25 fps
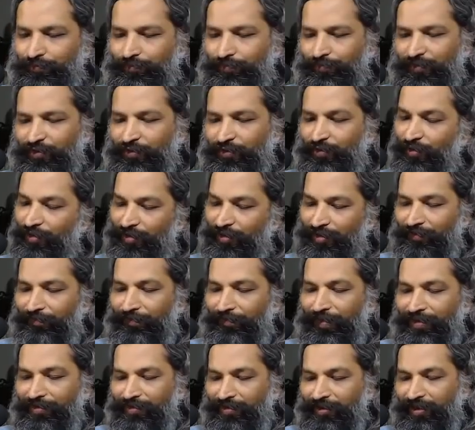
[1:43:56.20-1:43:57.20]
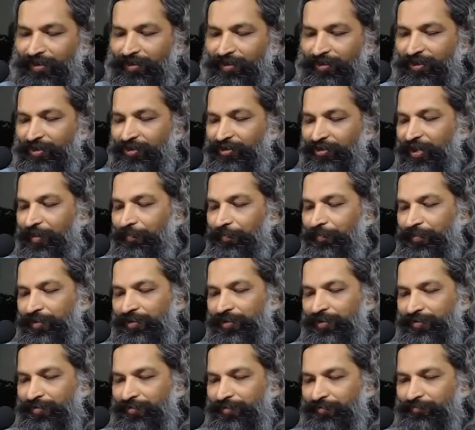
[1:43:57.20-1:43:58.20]
So it's a fascinating
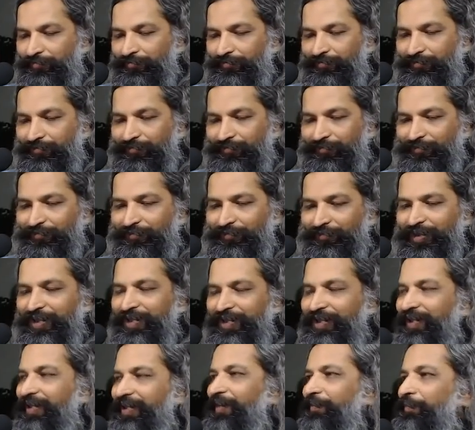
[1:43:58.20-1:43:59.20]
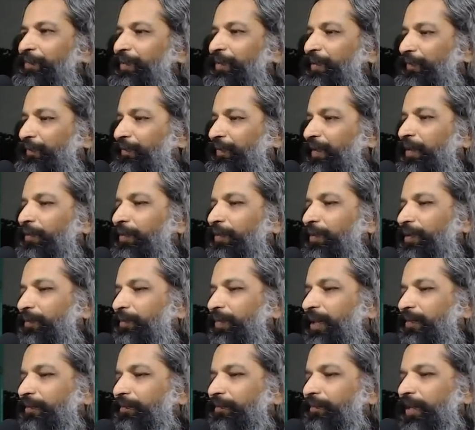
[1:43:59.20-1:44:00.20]
chapter, very profound,
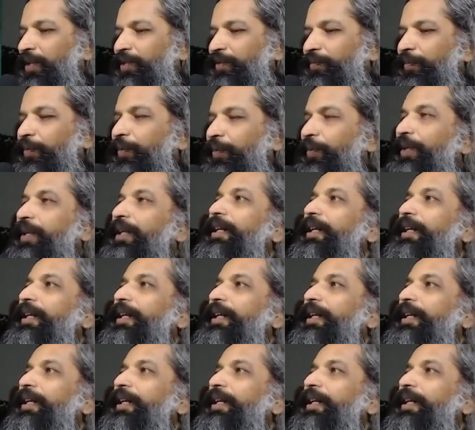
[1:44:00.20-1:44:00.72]
but much more